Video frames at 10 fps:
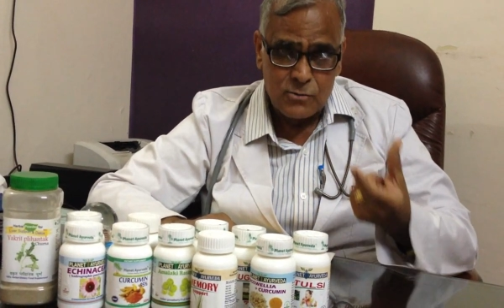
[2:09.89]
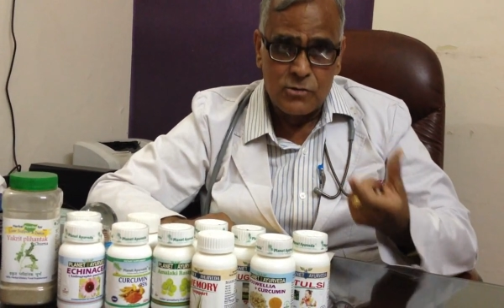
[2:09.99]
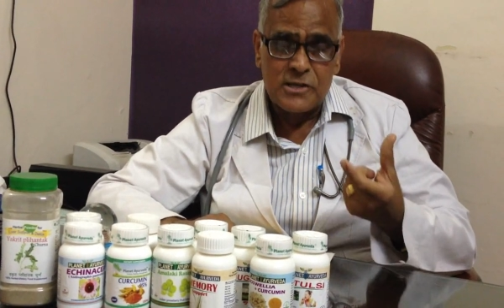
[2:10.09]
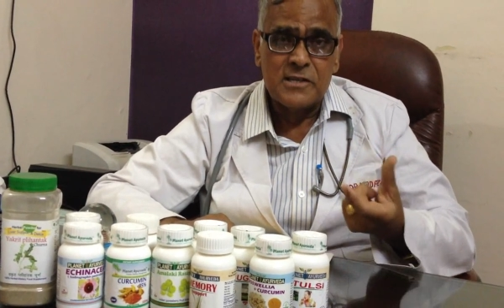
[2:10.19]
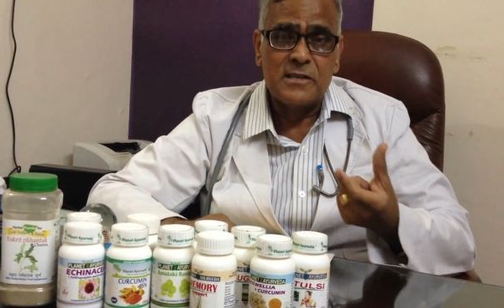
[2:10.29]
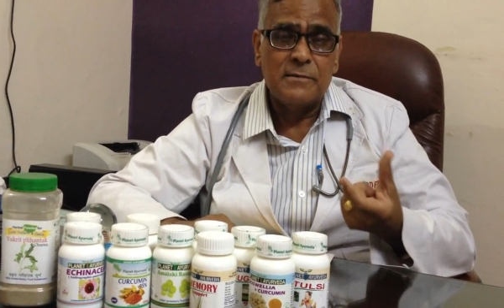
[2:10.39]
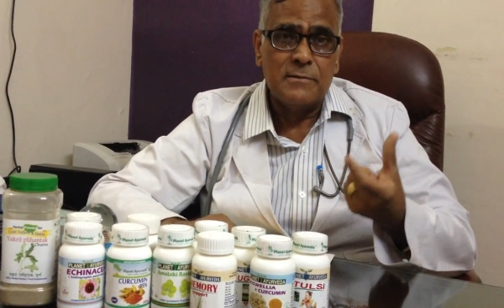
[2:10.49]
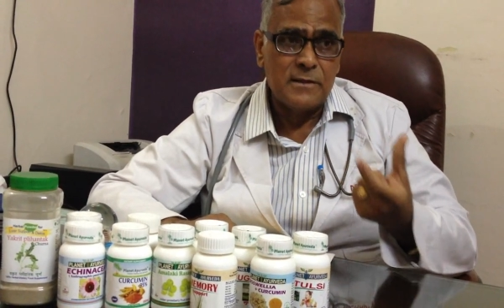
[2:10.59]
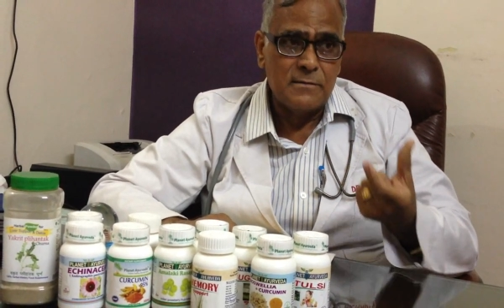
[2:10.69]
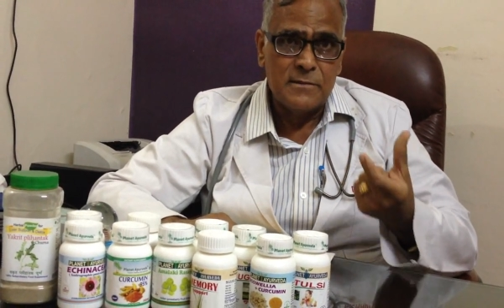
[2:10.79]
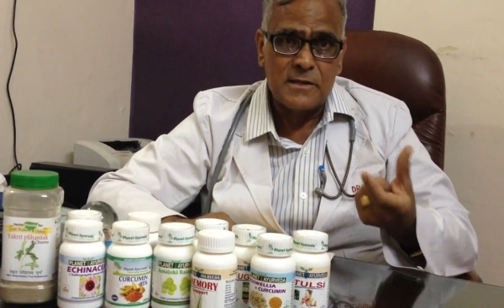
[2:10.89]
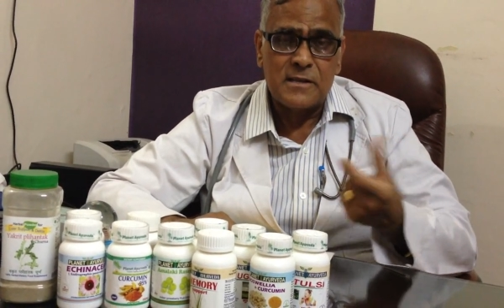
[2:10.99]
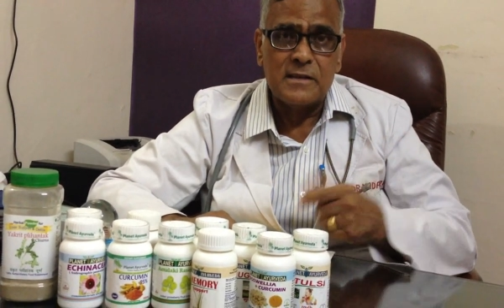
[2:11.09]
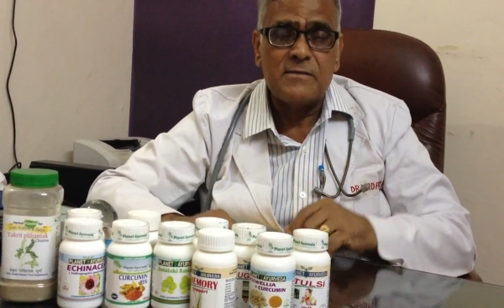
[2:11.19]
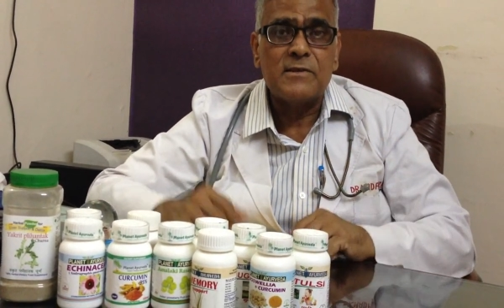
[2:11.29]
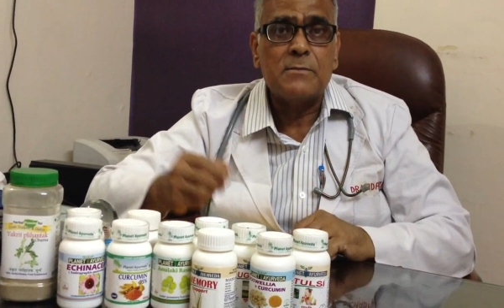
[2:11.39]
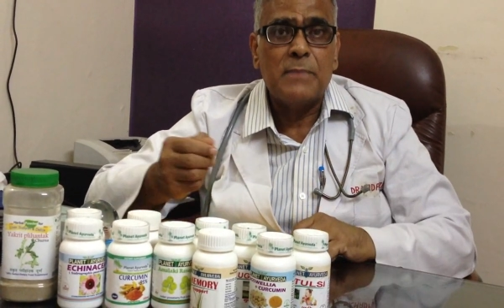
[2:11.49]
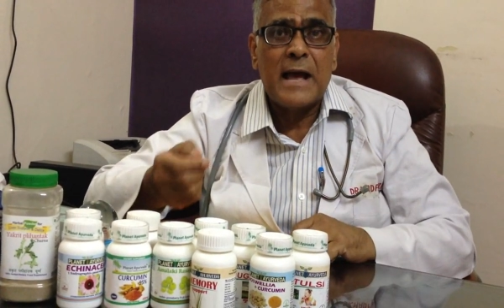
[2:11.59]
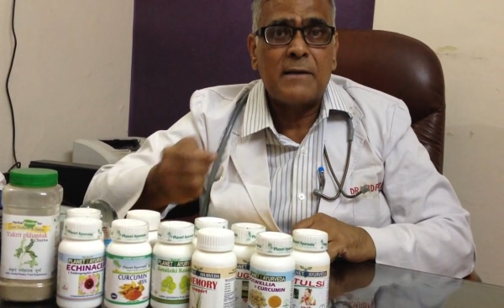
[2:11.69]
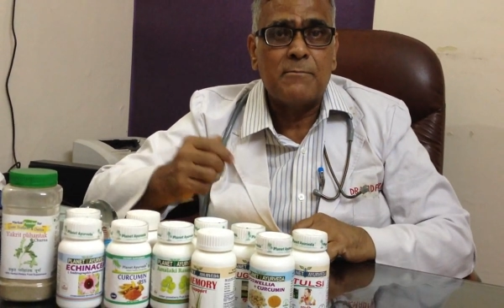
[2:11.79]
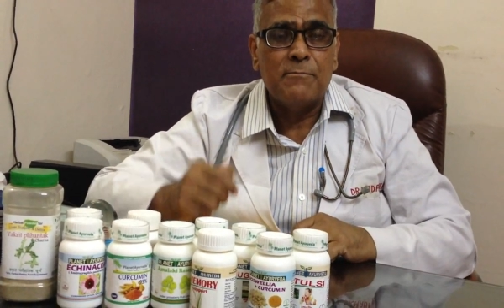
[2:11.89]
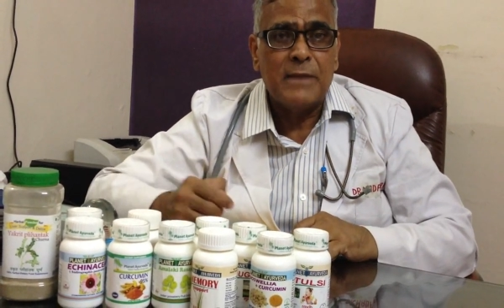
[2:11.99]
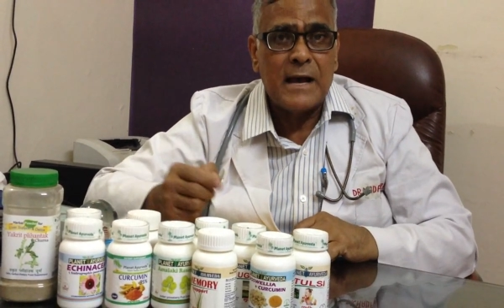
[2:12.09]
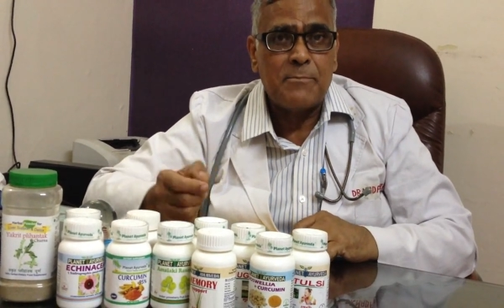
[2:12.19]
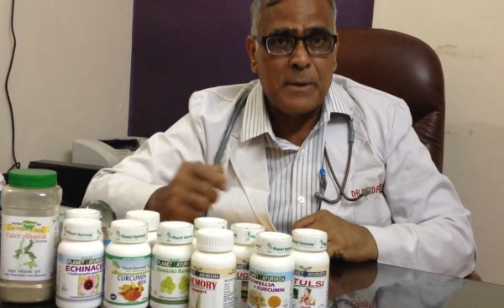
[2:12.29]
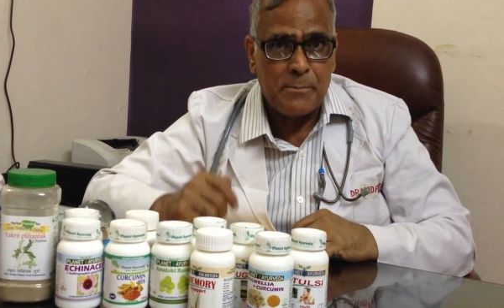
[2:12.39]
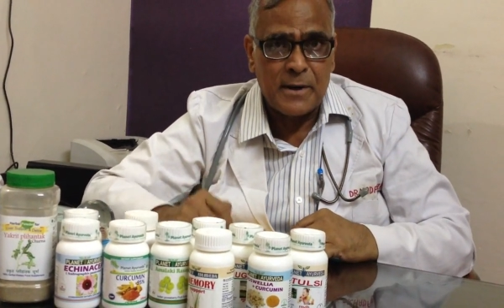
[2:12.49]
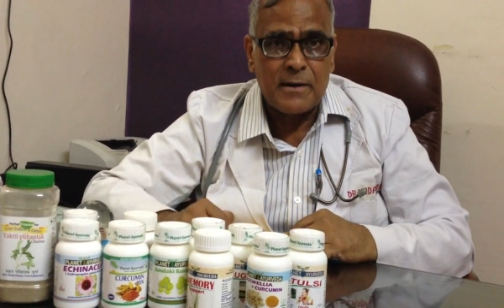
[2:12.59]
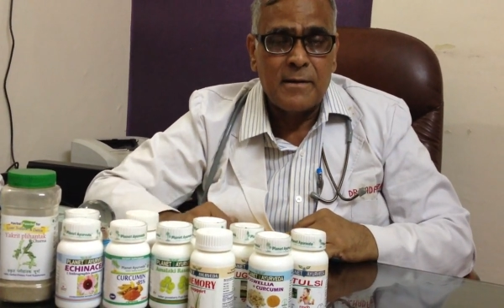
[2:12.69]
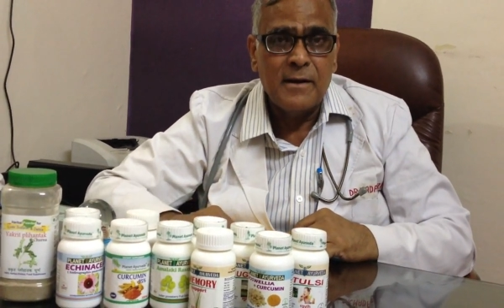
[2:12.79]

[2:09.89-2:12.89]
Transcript: Tulsi seed, this with black pepper.